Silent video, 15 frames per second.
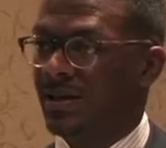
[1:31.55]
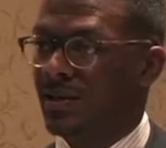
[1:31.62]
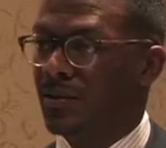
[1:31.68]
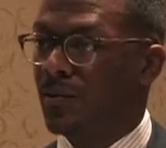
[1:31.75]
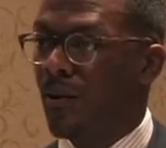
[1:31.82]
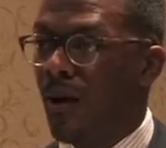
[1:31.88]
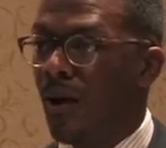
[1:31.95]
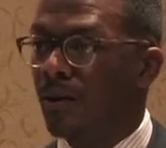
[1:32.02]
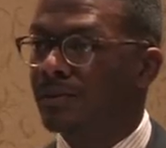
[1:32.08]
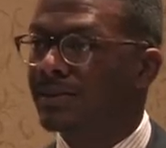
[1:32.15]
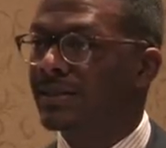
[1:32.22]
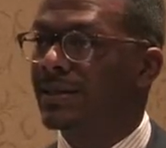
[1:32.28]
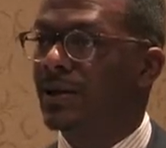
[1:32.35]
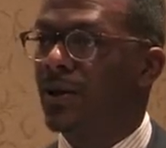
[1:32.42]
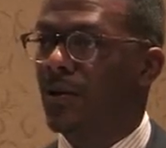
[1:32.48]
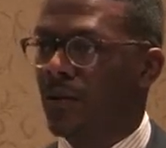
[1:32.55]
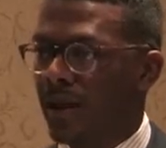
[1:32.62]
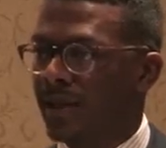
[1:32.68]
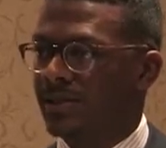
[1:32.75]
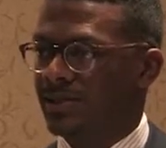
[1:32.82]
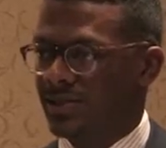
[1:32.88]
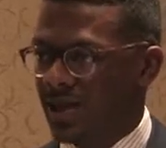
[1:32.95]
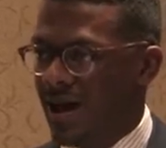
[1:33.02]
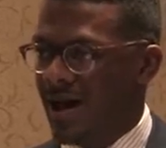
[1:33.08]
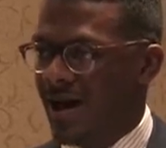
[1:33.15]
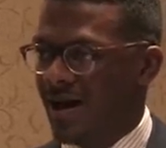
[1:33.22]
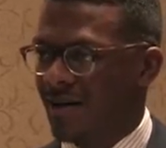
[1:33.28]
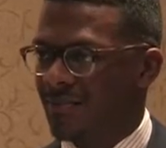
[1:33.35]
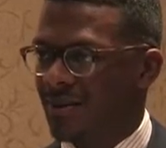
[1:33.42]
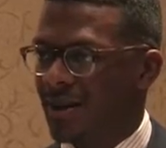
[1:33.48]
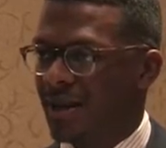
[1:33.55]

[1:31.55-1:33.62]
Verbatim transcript: You all did a great job